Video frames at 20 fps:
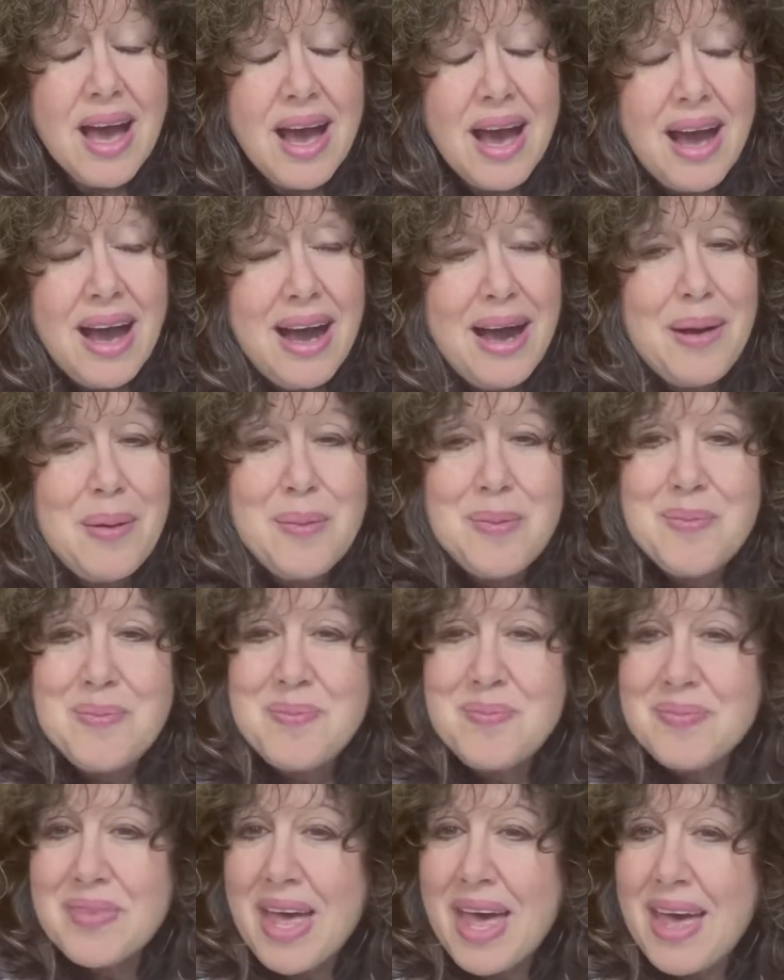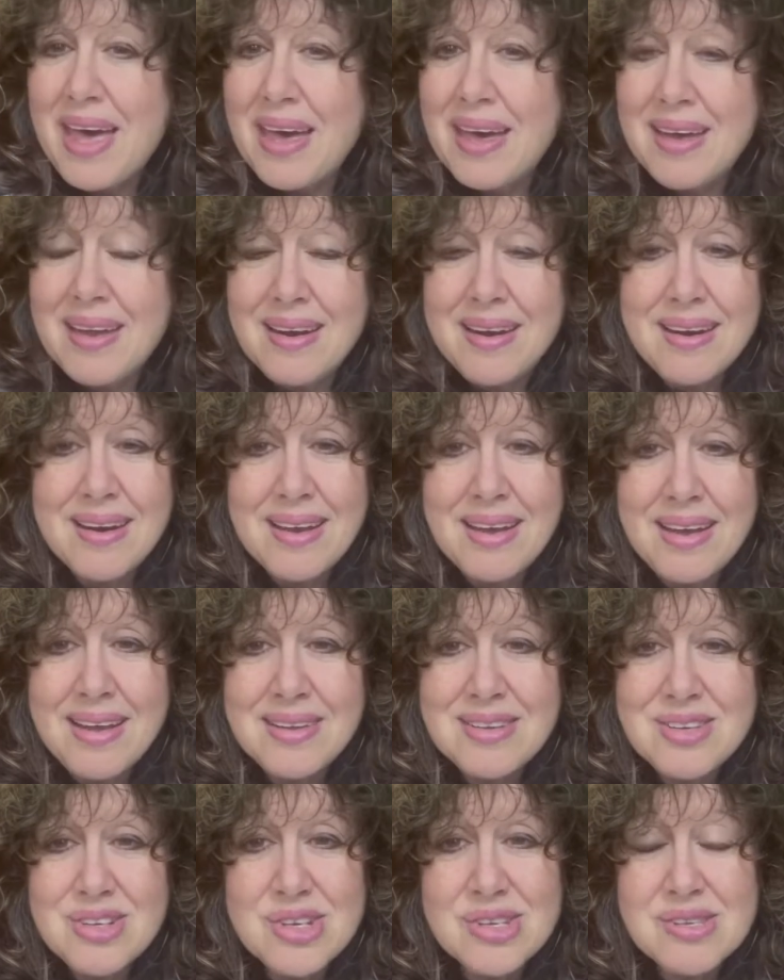Um, and
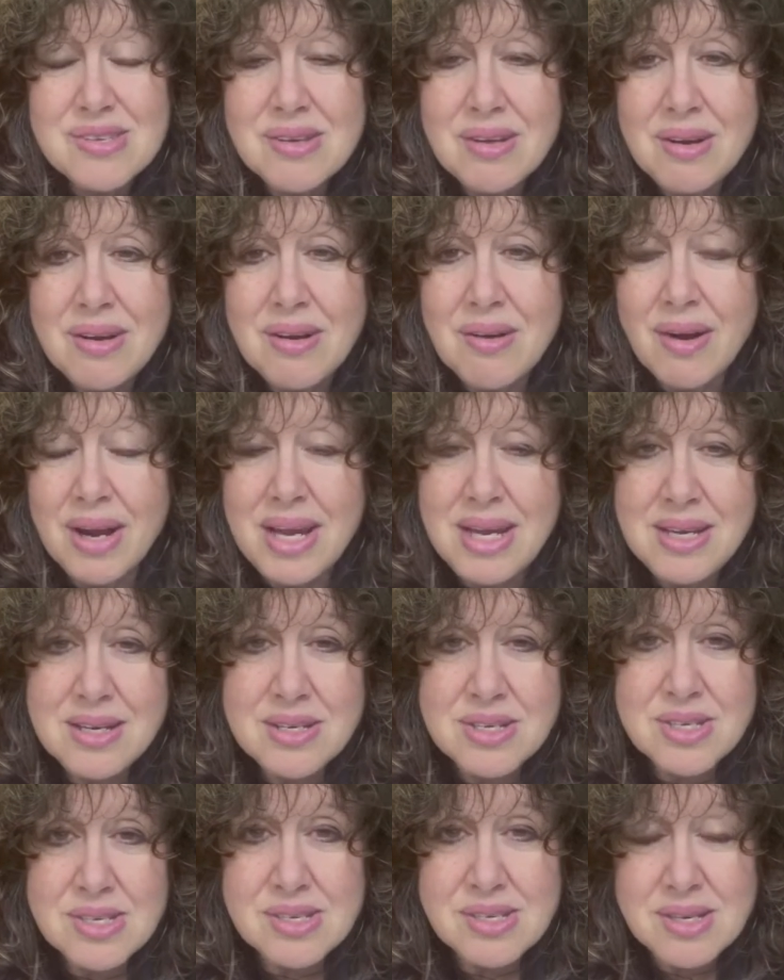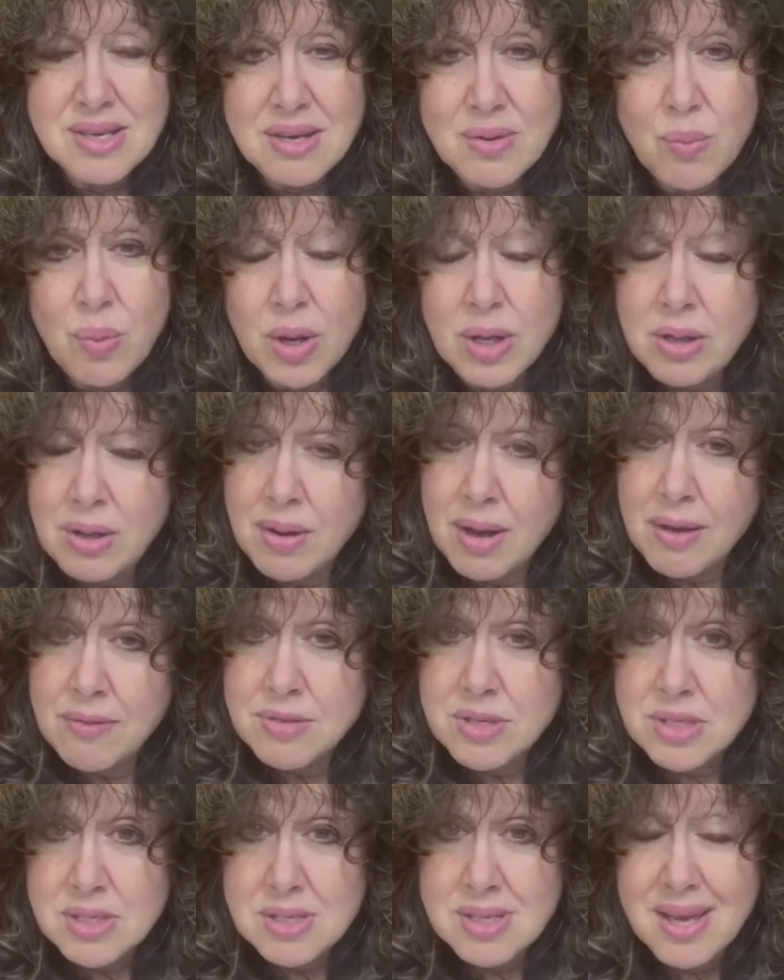it's just great to see what you have
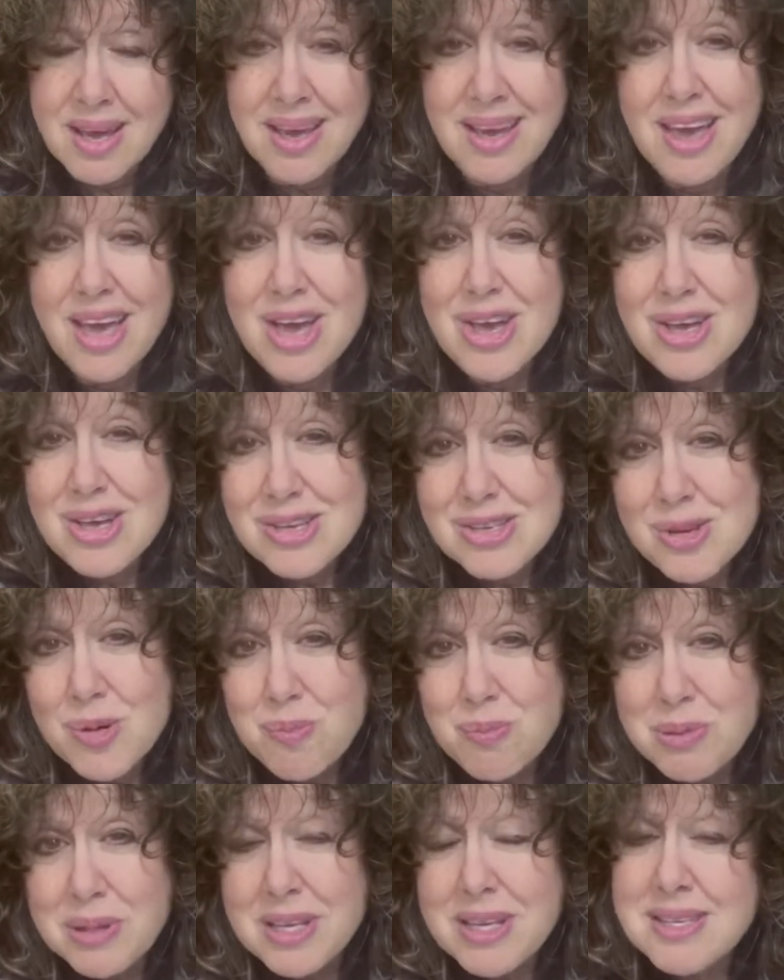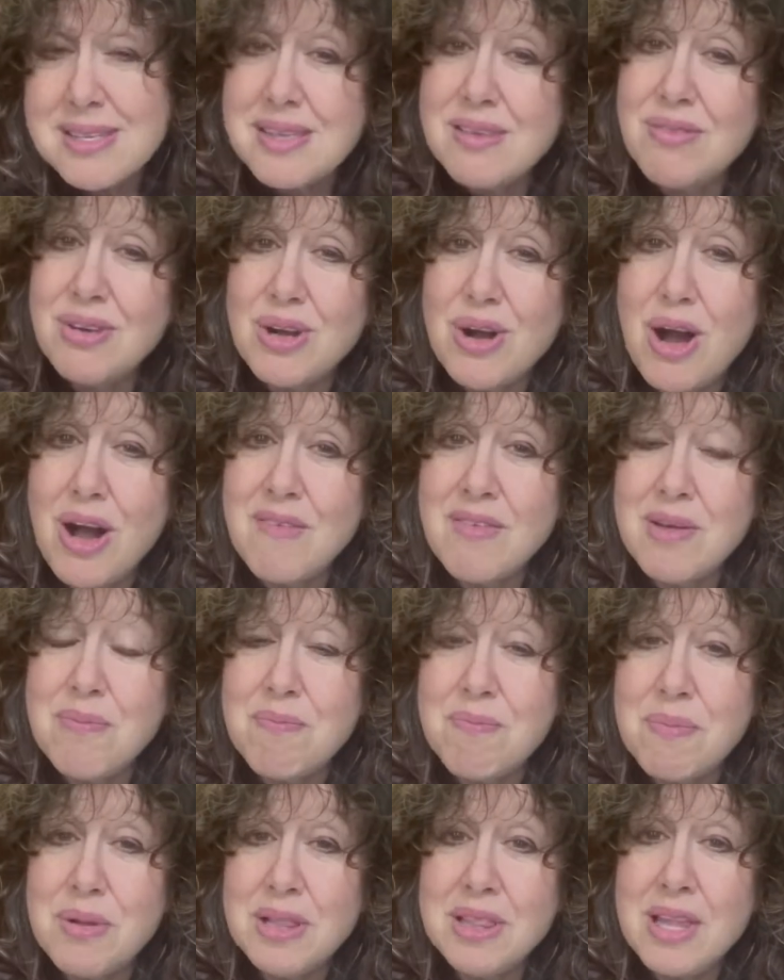to say. So please leave a
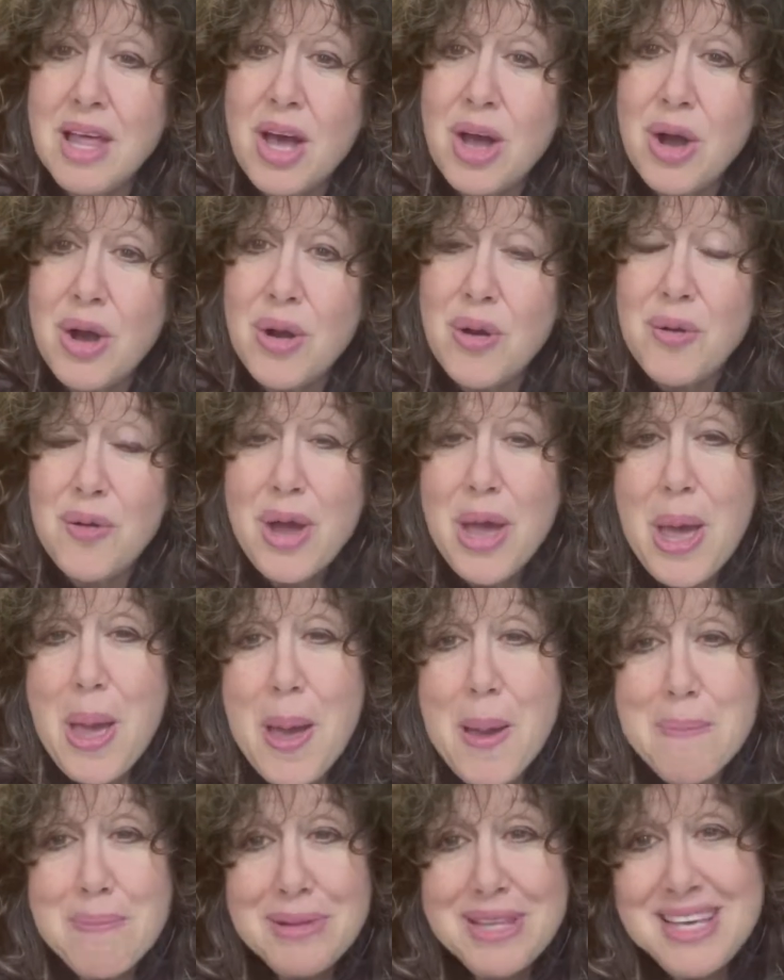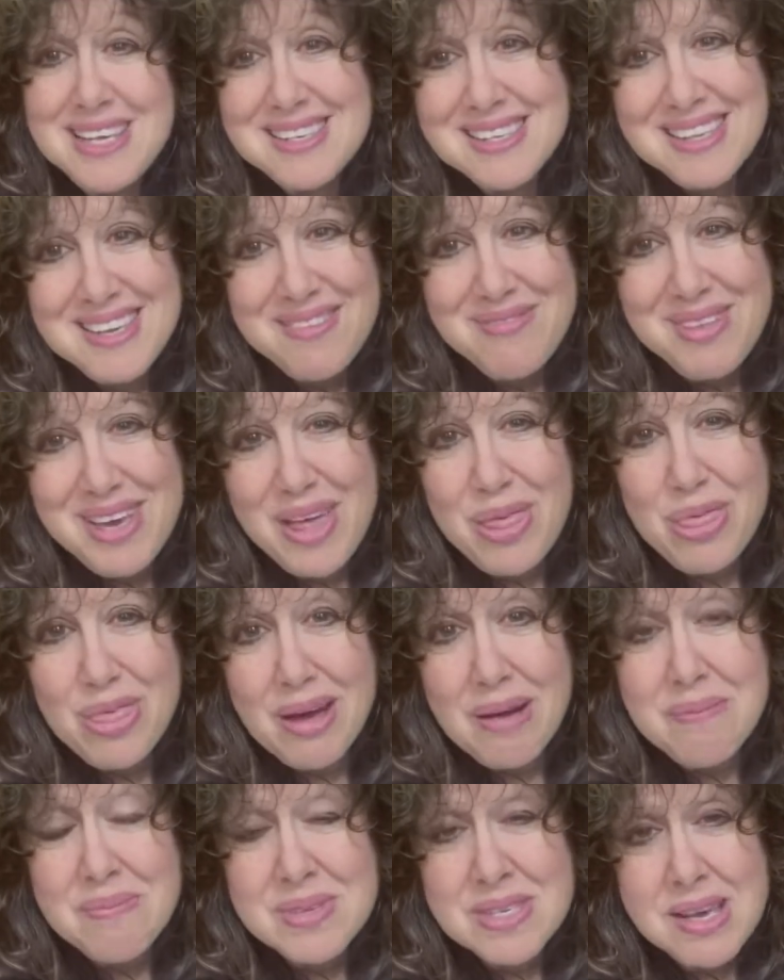comment below. Please leave me a
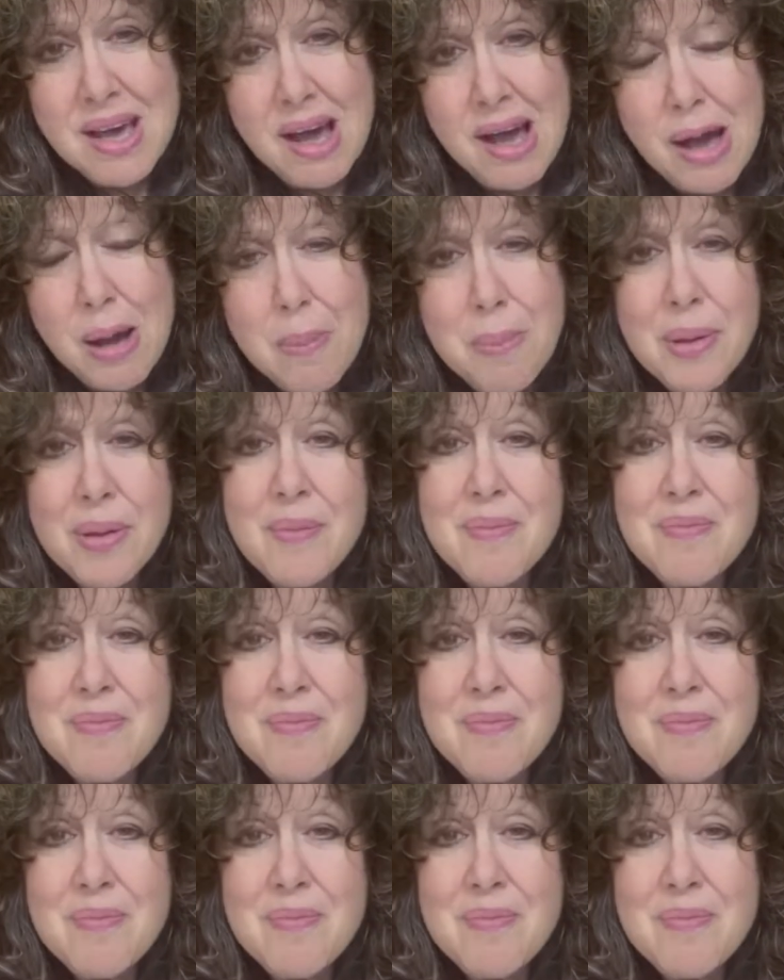thumbs up.